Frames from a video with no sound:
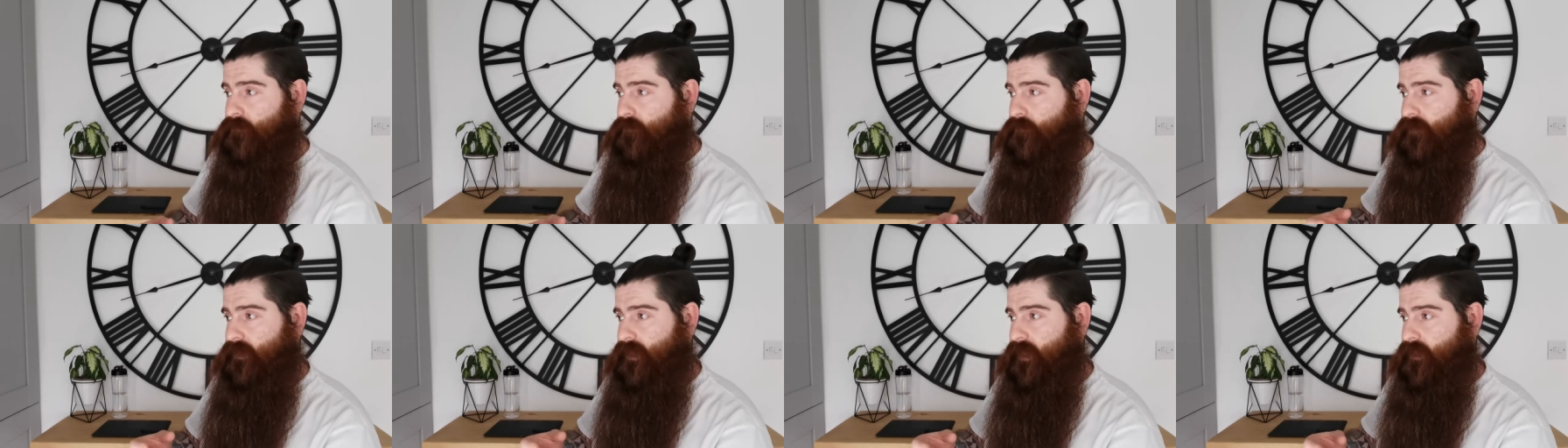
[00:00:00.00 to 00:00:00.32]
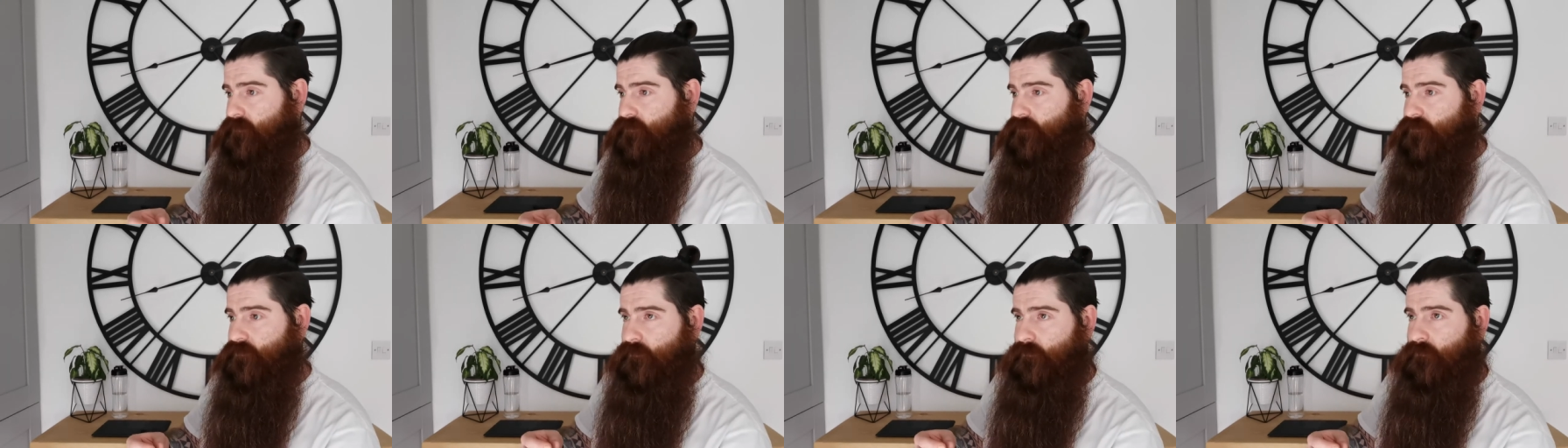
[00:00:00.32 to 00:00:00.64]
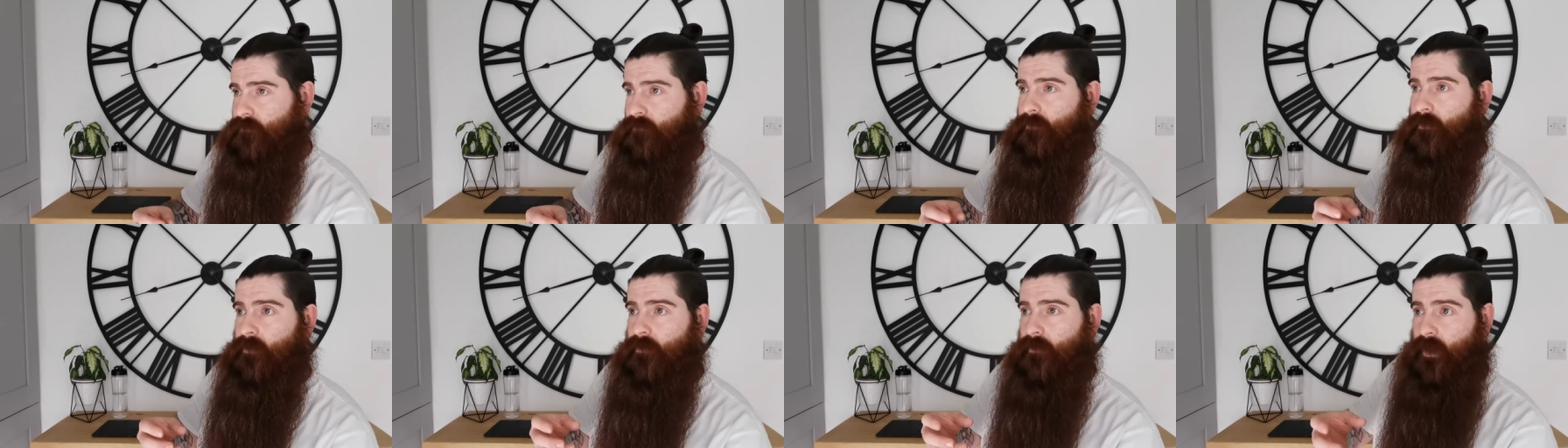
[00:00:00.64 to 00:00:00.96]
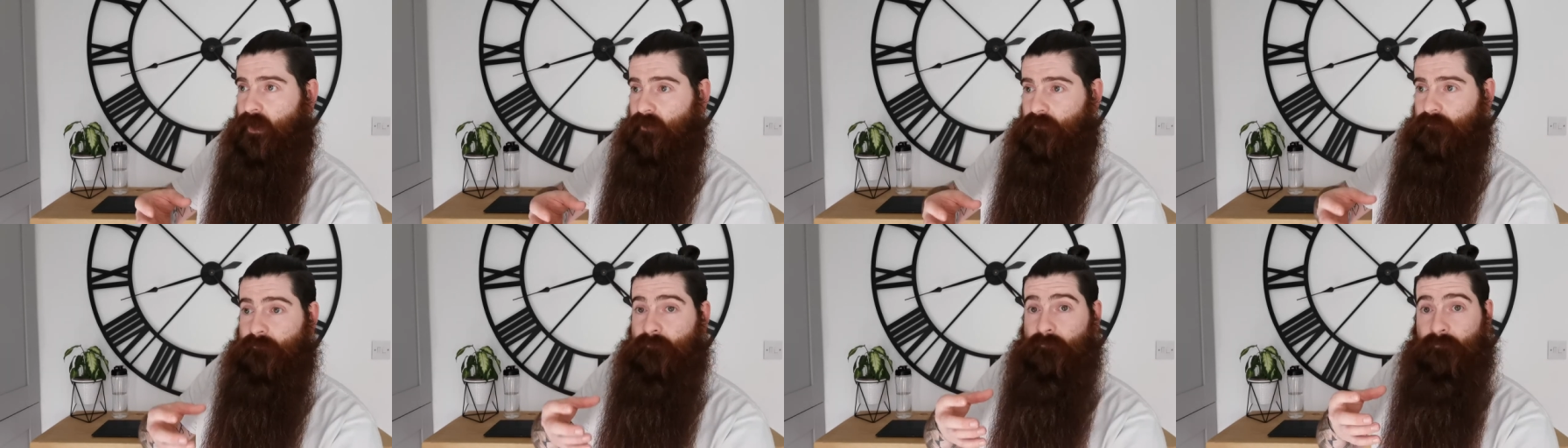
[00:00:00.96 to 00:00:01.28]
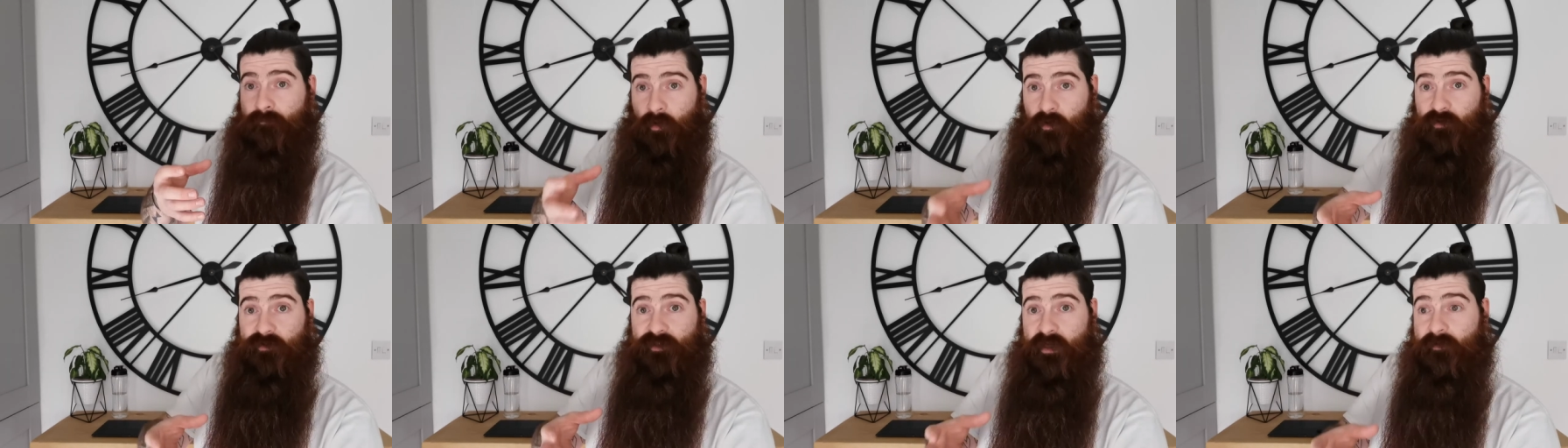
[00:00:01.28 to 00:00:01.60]
Again, some have
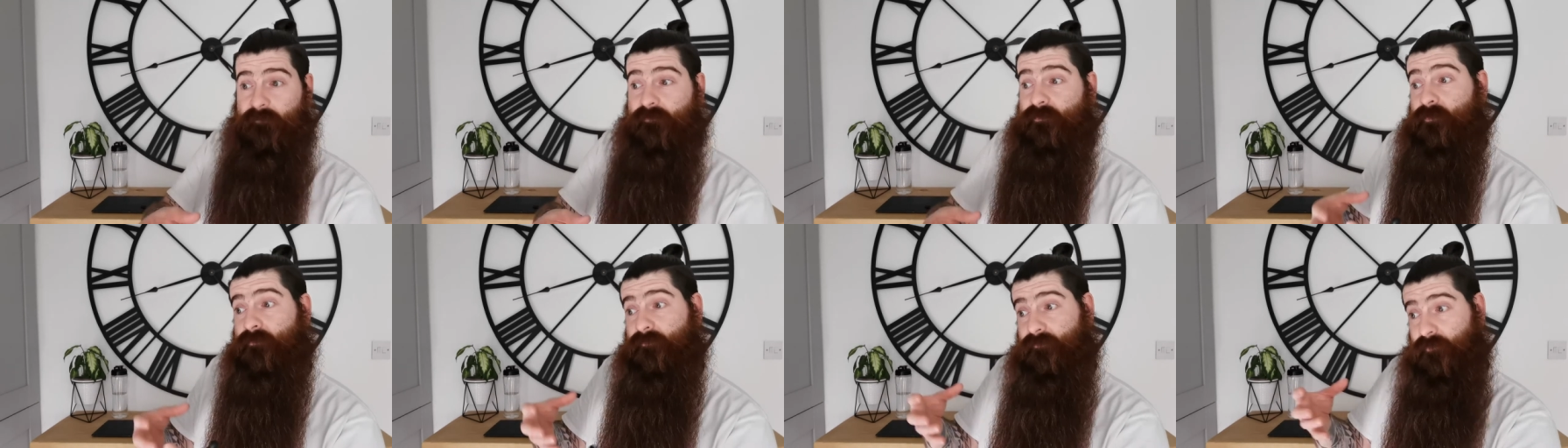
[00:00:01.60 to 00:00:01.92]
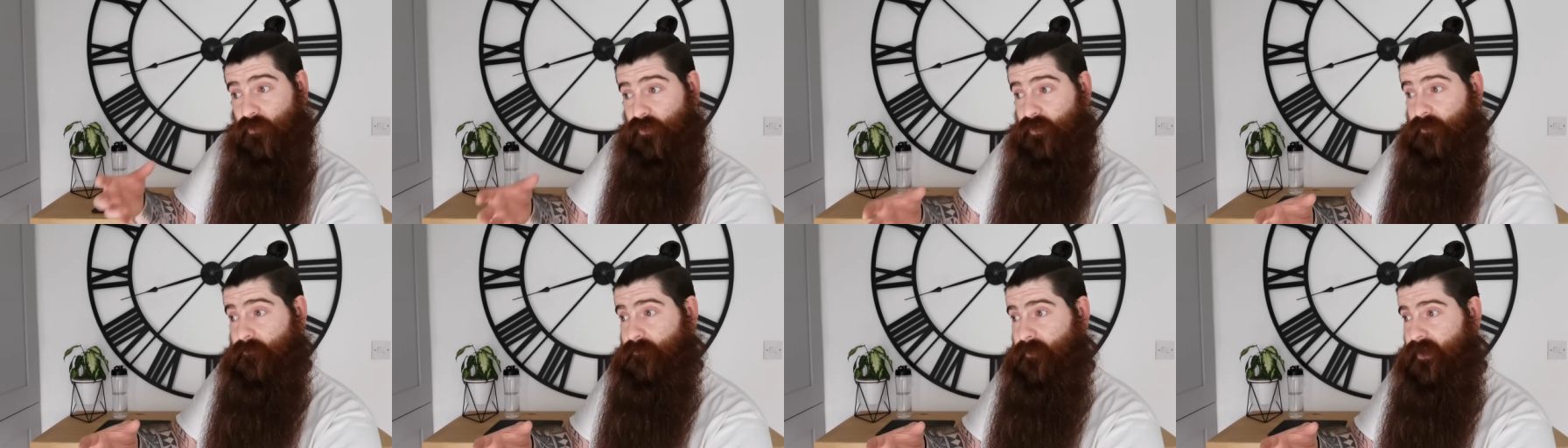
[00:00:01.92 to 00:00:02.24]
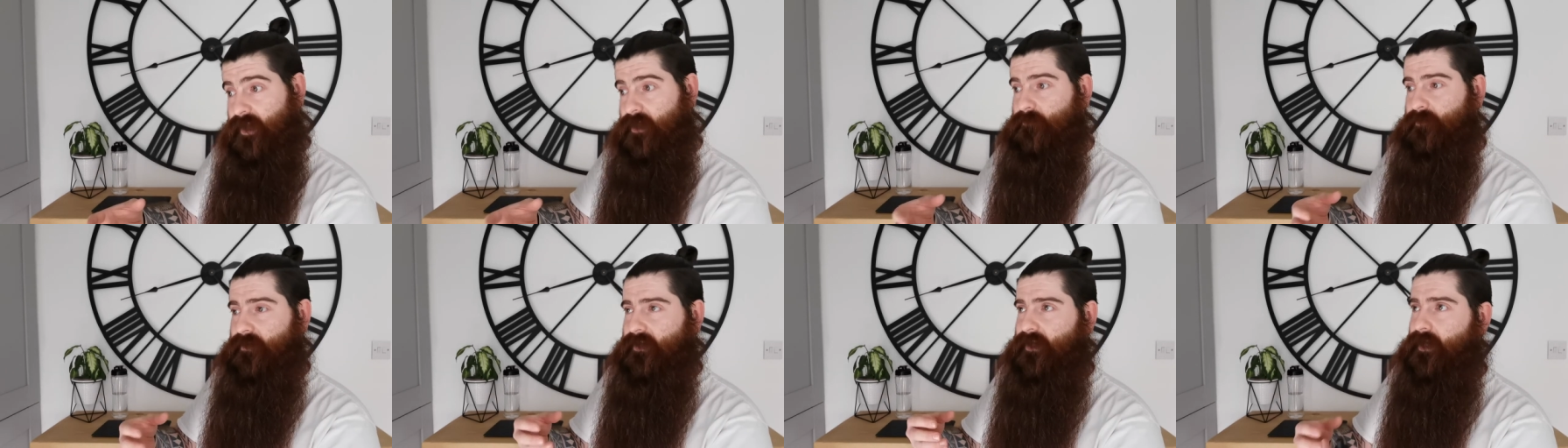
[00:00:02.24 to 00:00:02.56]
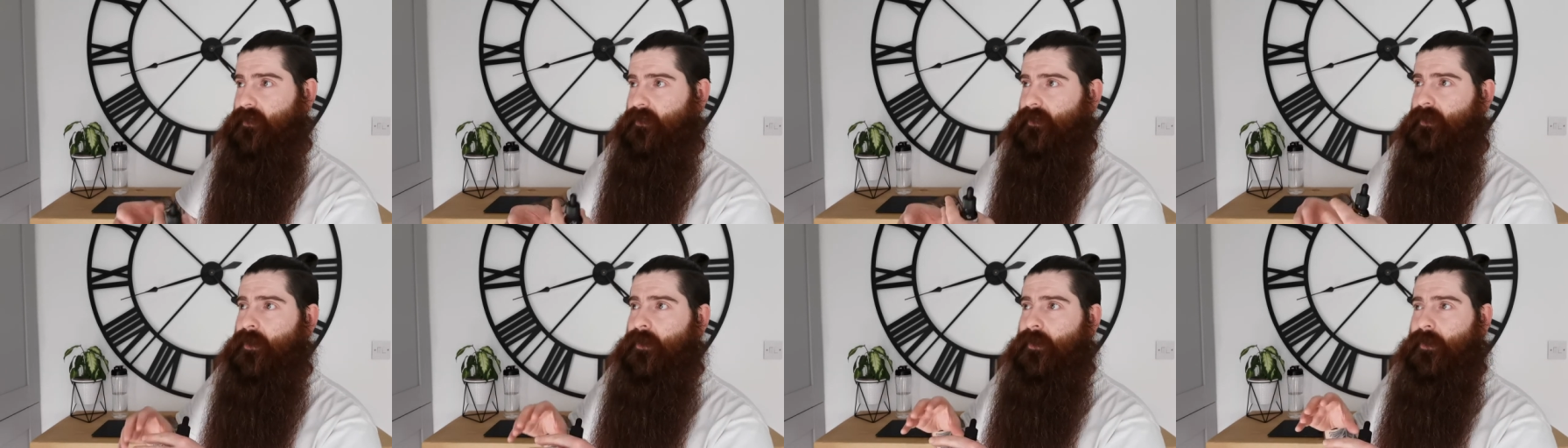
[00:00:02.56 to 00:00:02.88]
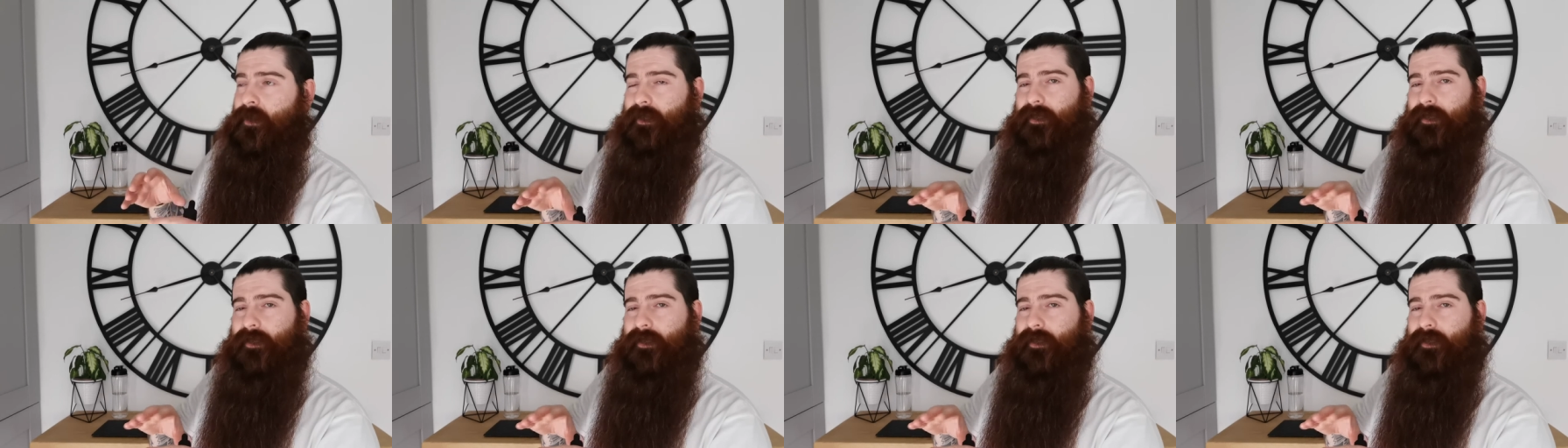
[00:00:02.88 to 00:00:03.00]
positives for your beard, but again,